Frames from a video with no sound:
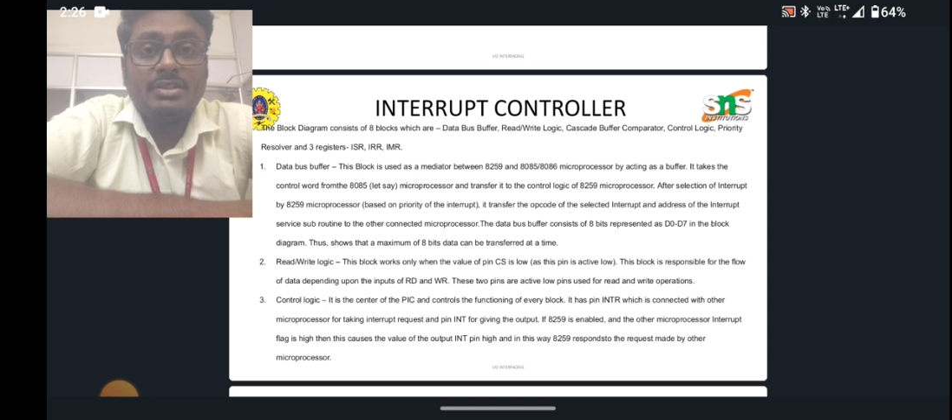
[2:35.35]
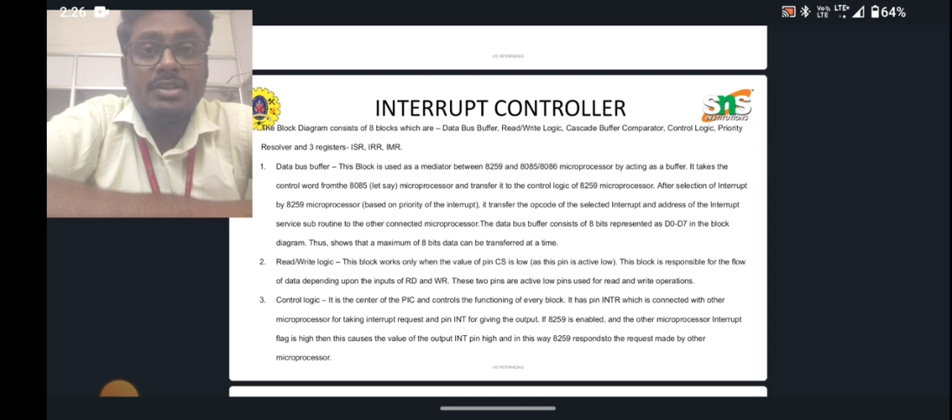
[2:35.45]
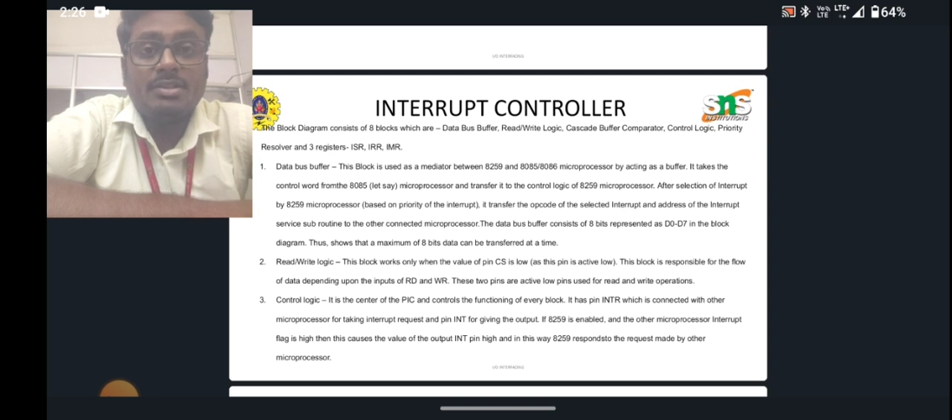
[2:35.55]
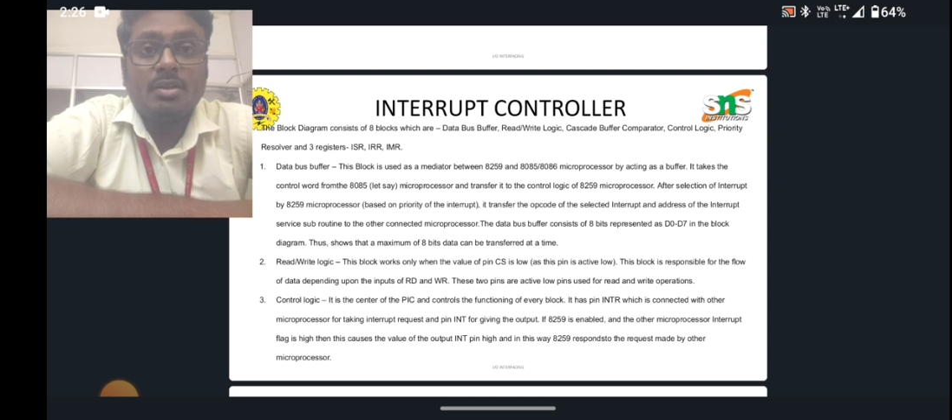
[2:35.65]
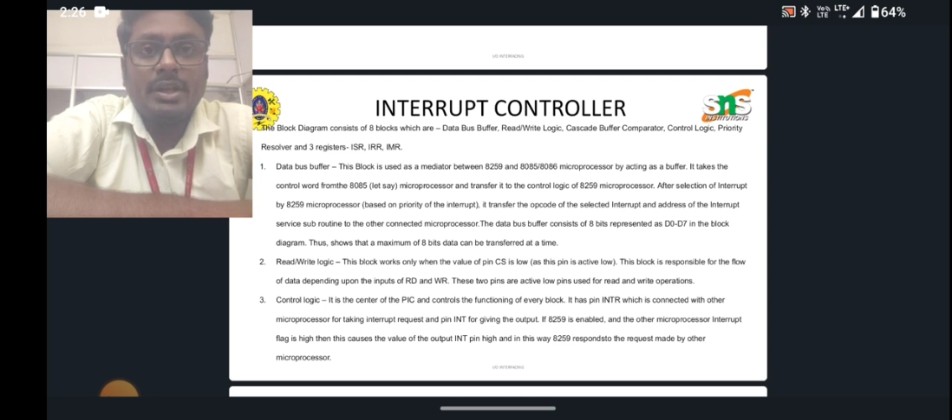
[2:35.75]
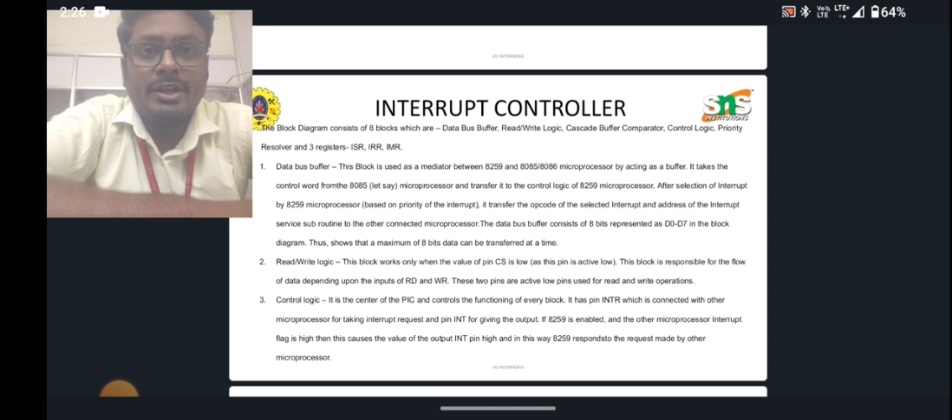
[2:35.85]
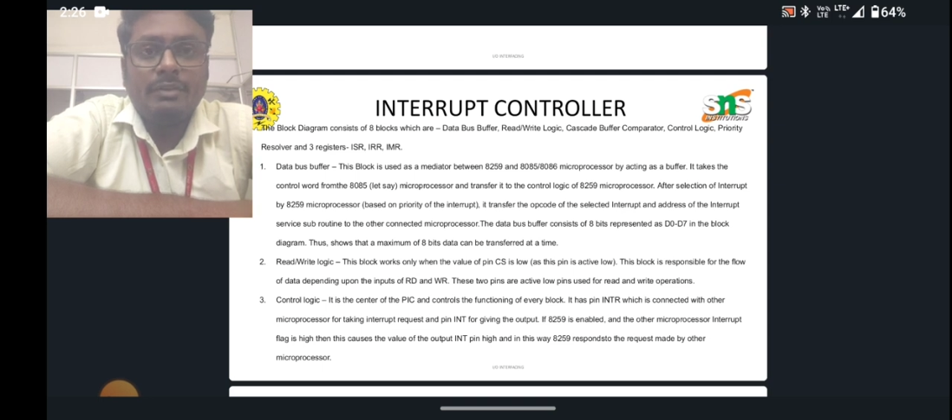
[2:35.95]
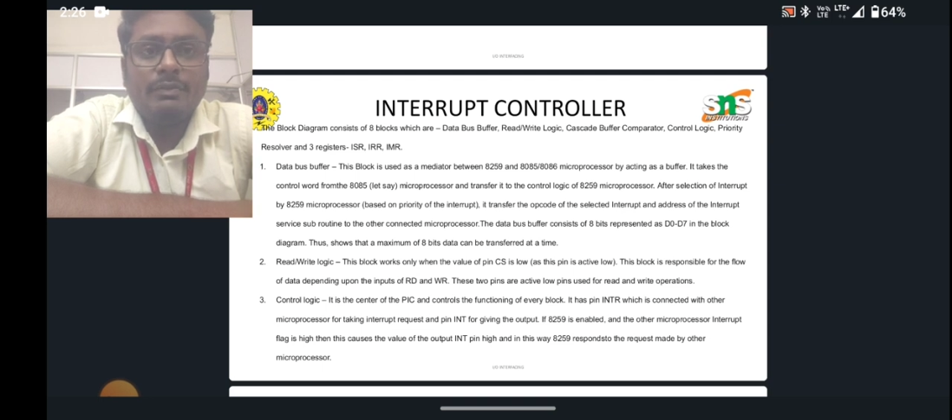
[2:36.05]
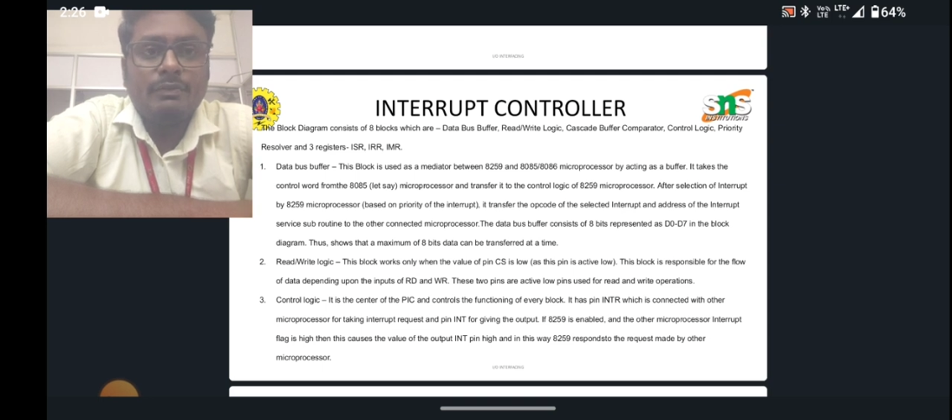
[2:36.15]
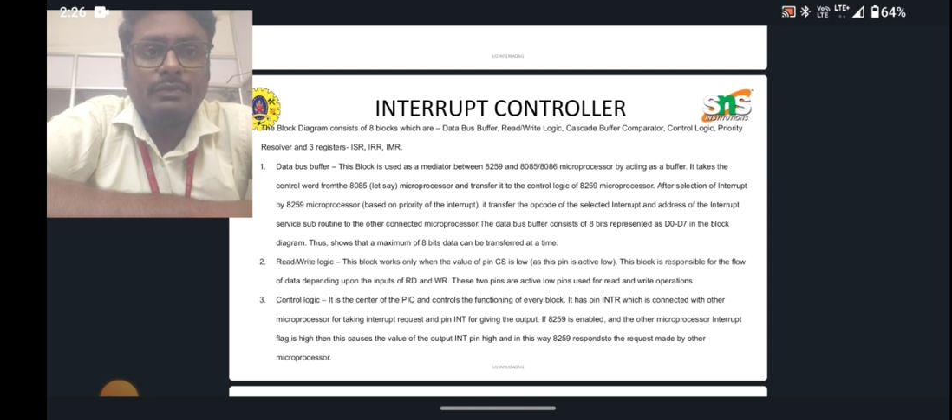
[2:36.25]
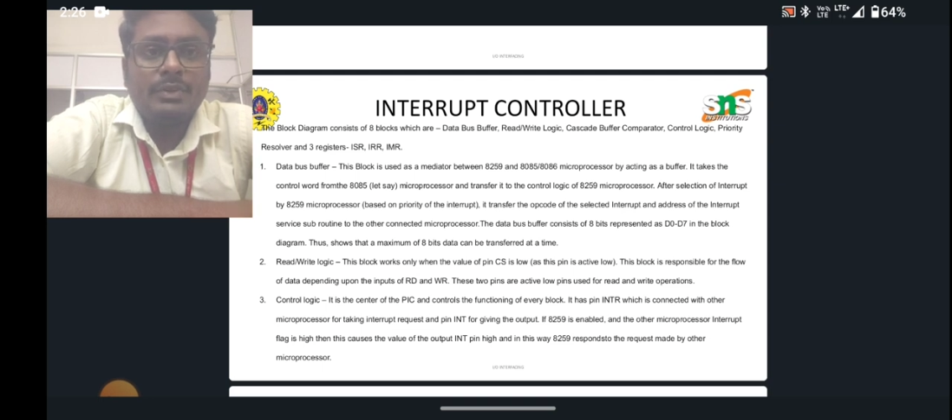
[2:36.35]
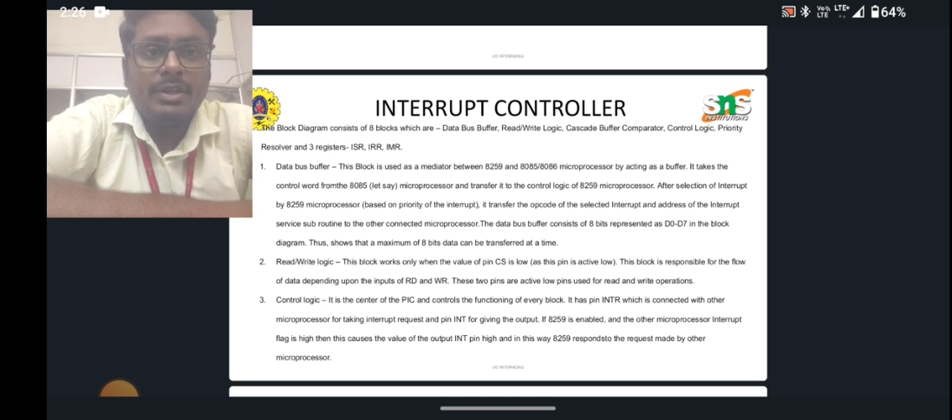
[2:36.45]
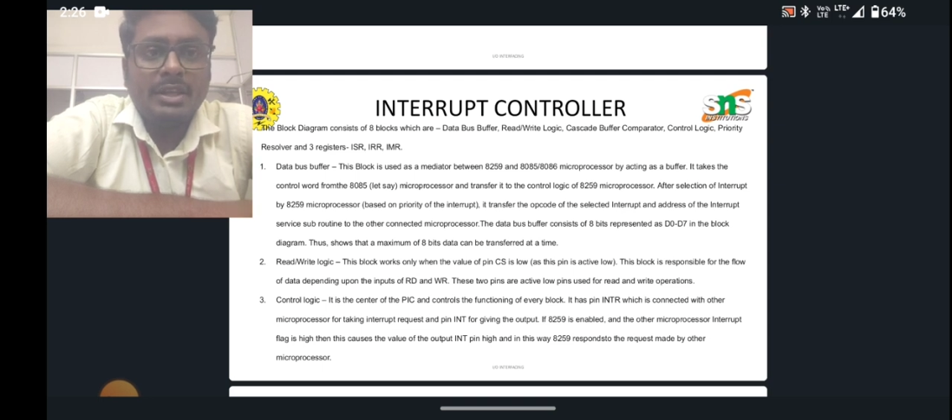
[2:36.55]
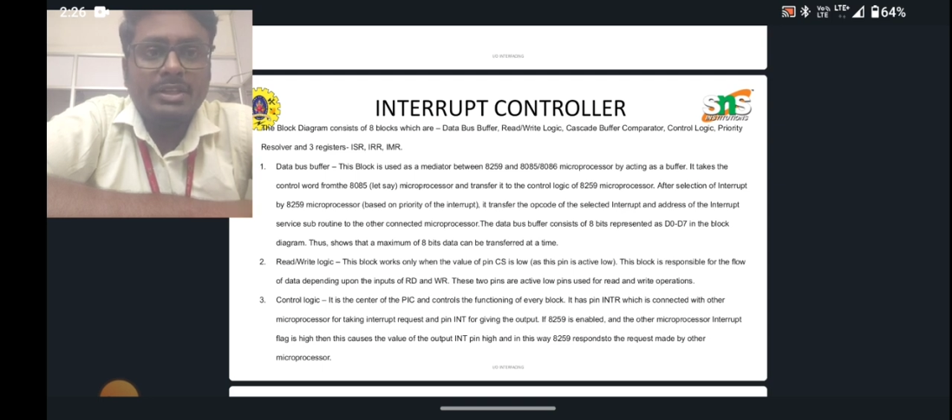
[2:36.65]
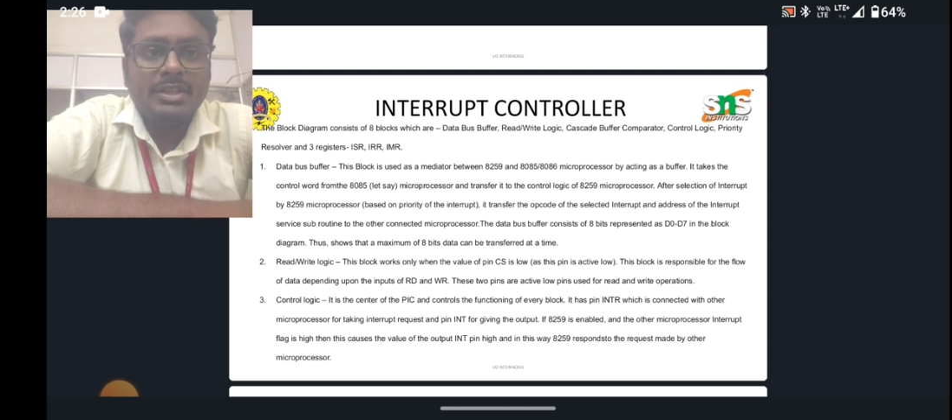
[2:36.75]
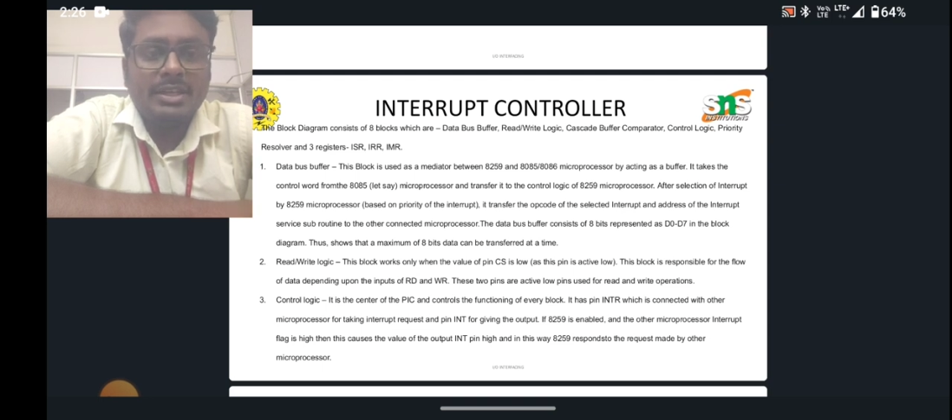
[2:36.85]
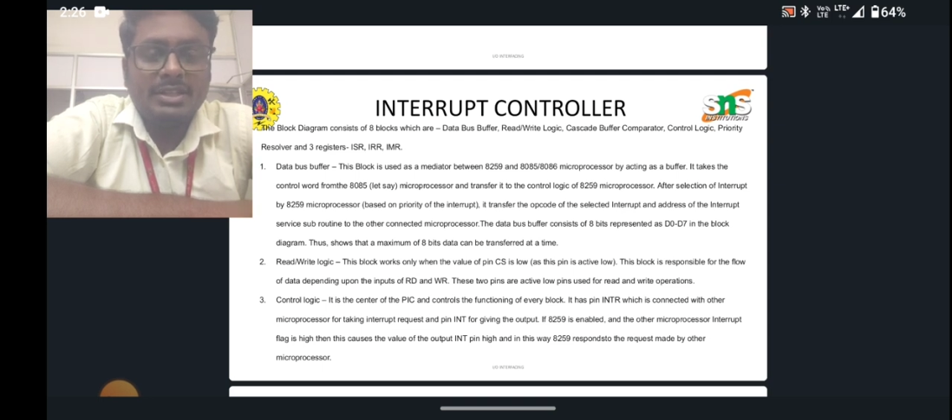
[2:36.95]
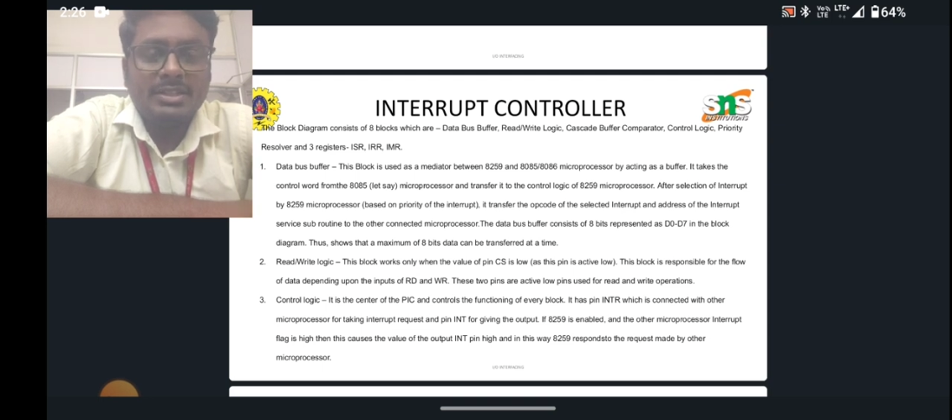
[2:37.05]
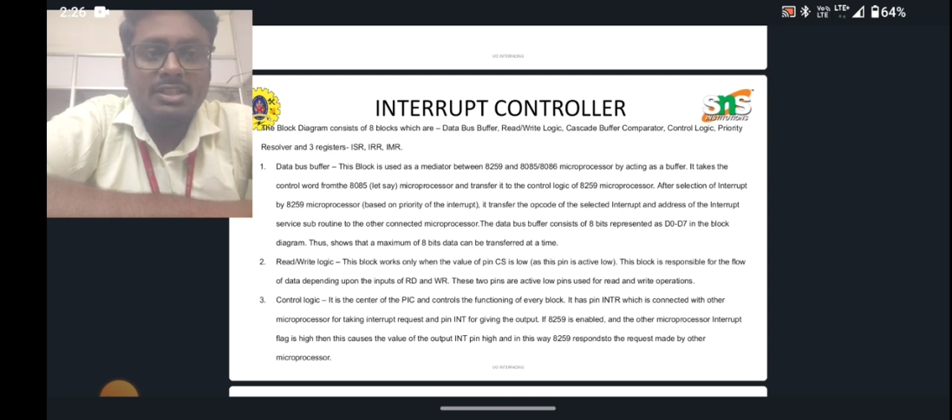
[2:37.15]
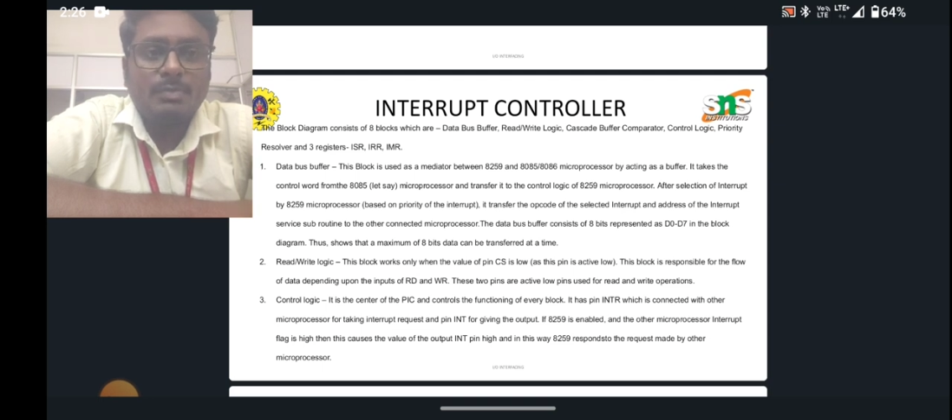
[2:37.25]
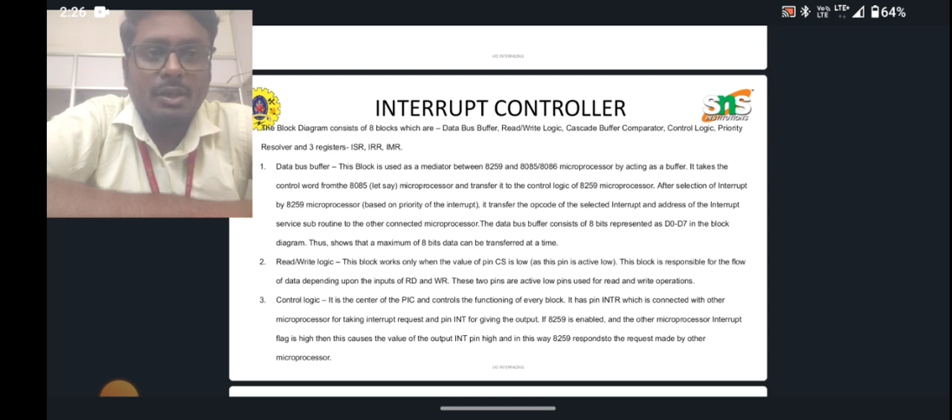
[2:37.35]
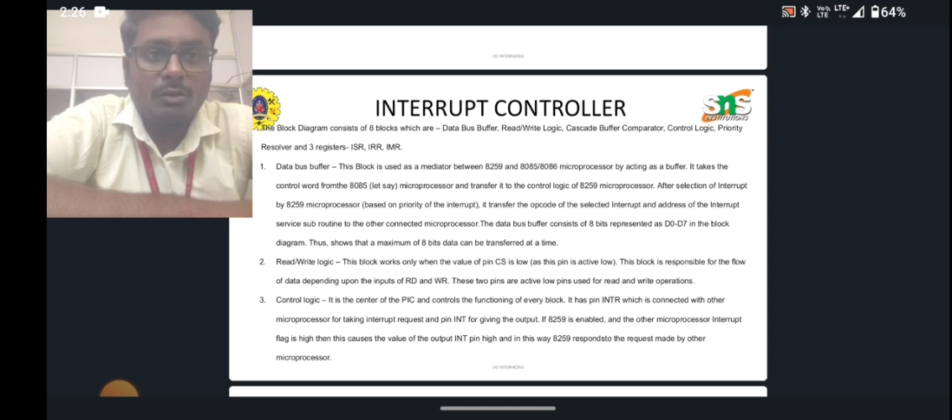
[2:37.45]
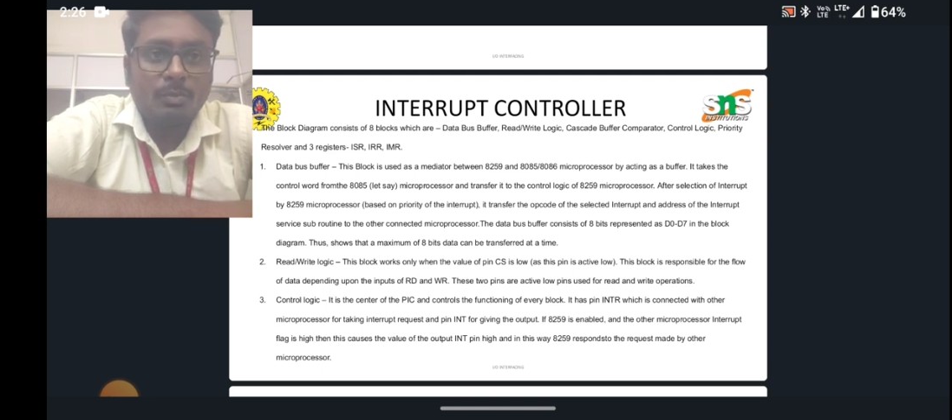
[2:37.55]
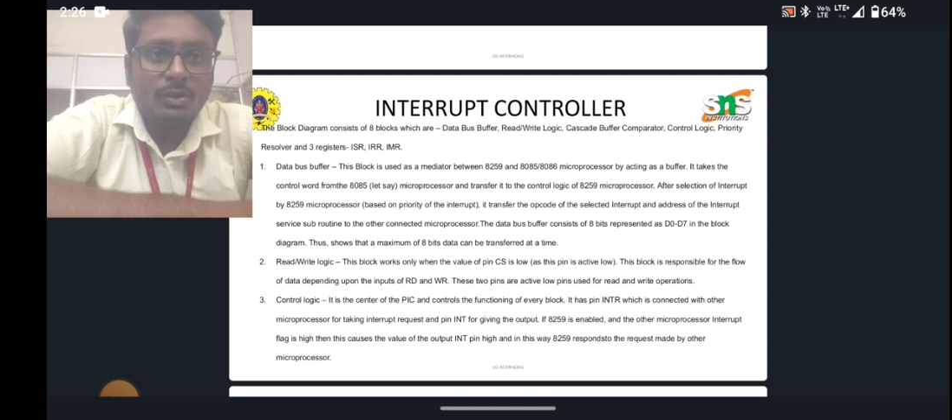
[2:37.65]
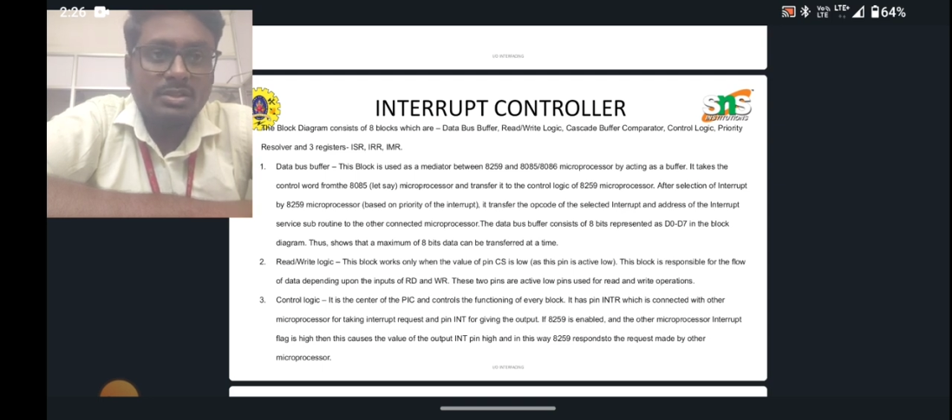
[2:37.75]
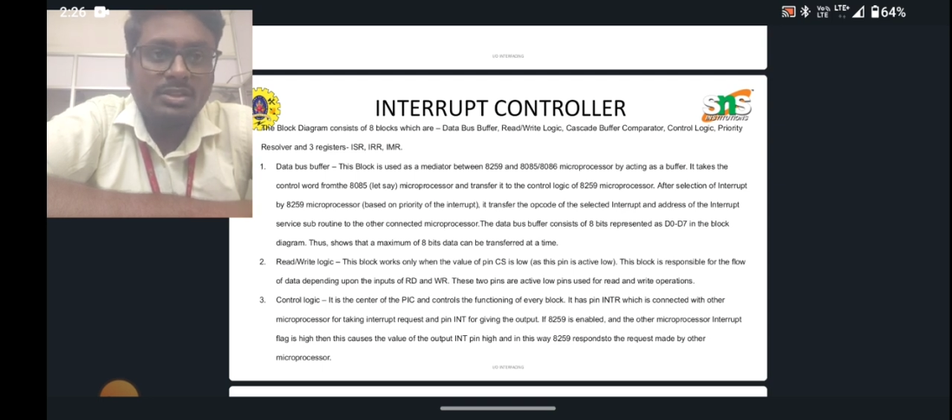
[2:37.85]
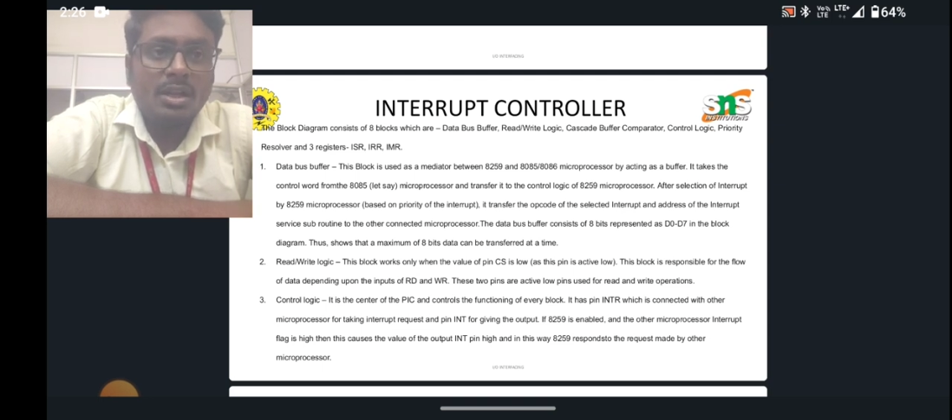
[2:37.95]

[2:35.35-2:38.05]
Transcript: or 8086 microprocessor